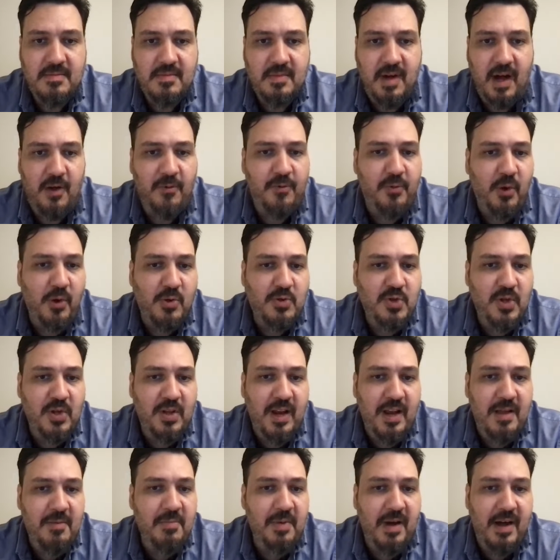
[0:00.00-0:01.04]

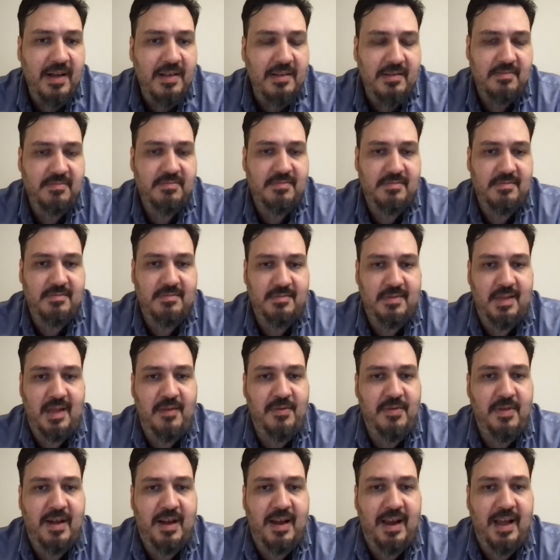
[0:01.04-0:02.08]
unfortunately. But
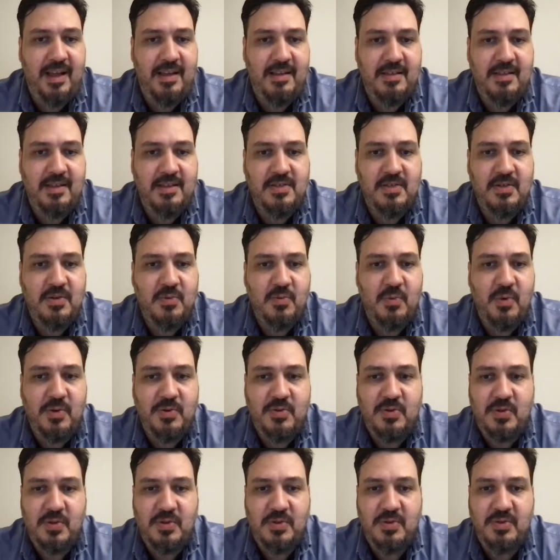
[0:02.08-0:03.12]
if the client does not
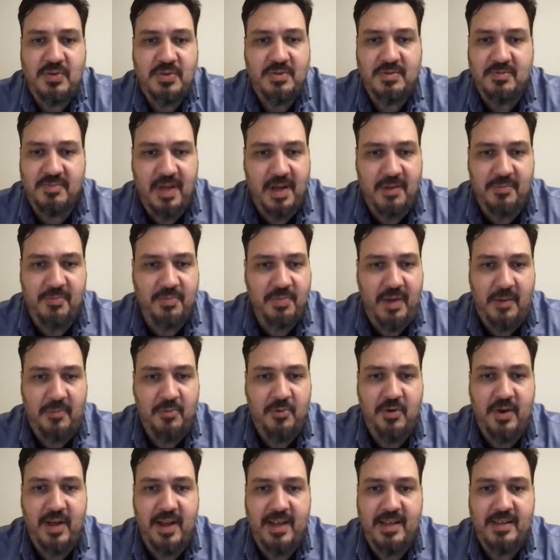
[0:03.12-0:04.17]
want to
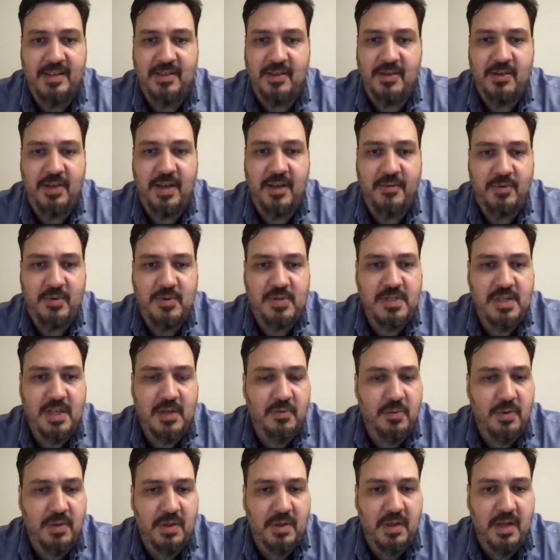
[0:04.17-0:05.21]
upgrade, you have to stick
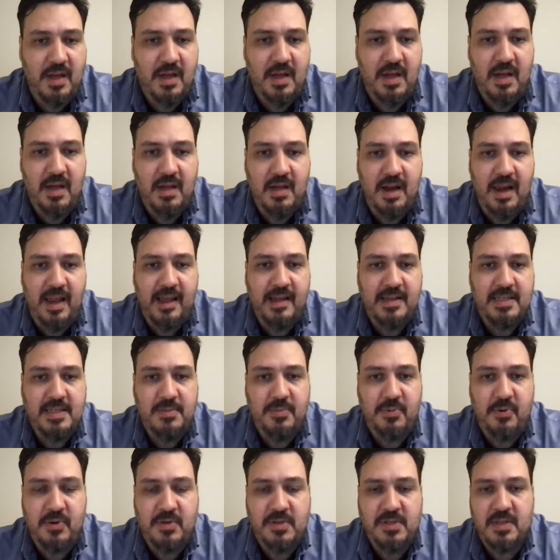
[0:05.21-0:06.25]
with the legacy
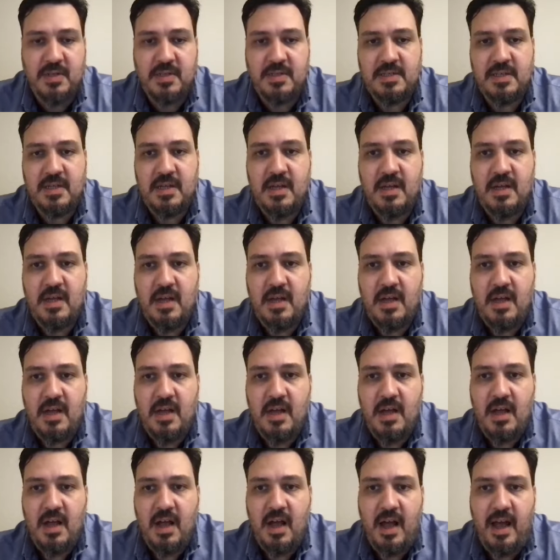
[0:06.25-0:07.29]
projects.
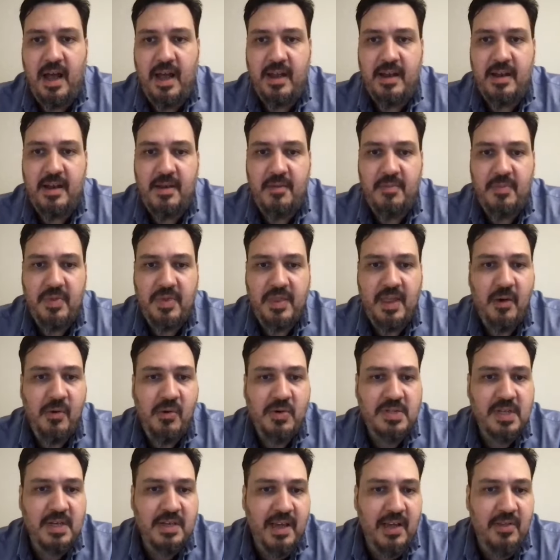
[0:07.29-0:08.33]
And that
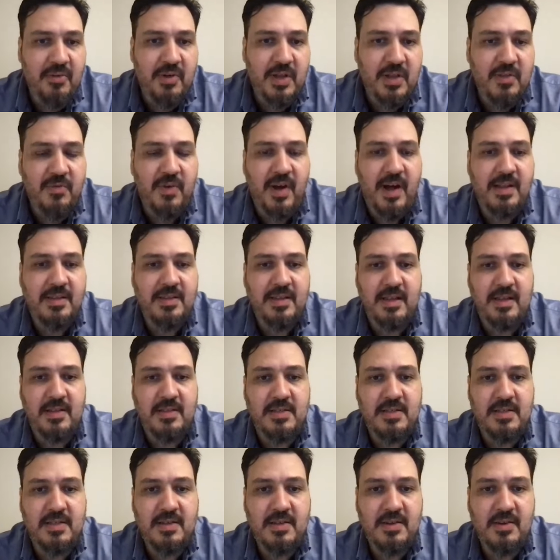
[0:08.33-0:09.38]
was another
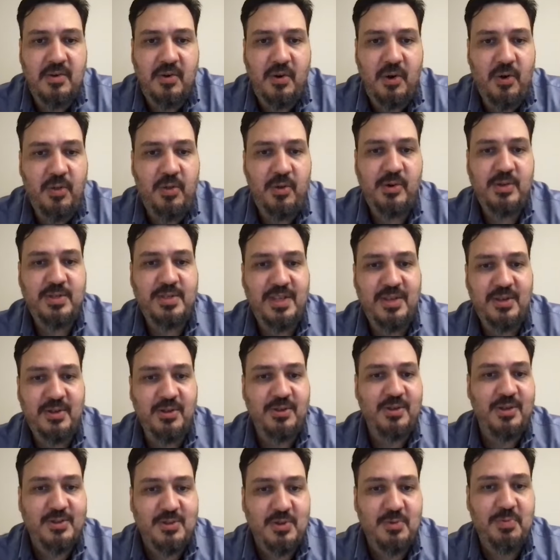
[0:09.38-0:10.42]
advantage, although it's
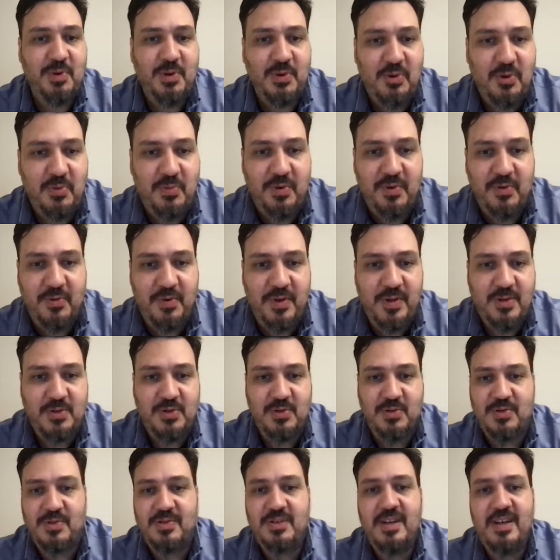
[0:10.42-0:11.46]
not a super duper
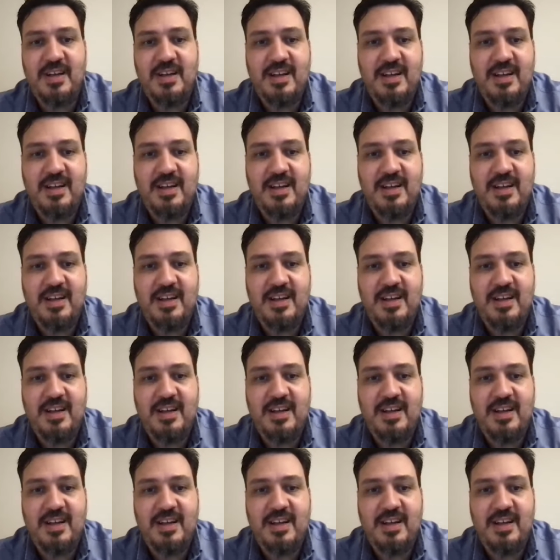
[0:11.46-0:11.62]
feature.